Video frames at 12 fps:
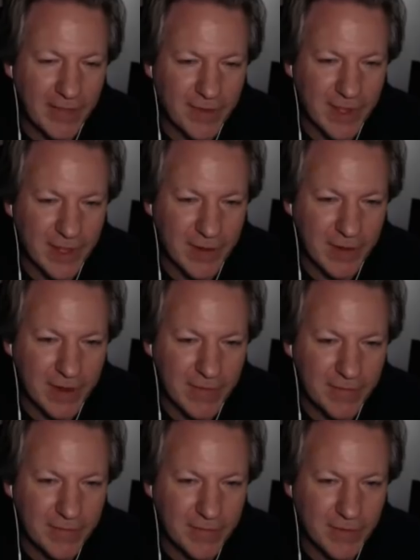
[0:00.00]
that you
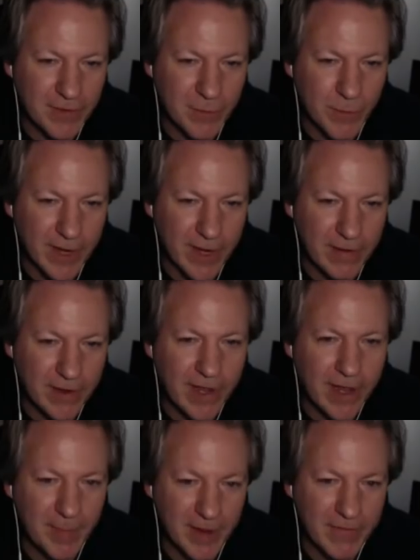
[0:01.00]
have during the wait, you gotta
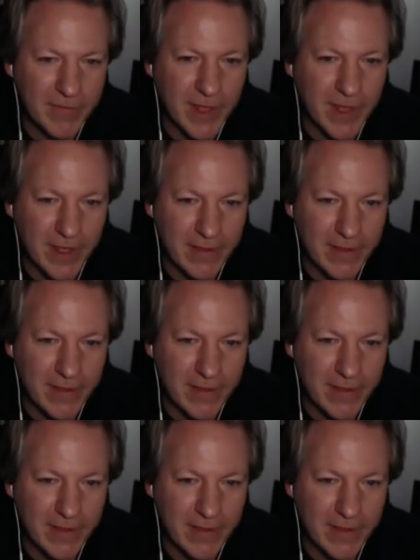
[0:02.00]
pay for that.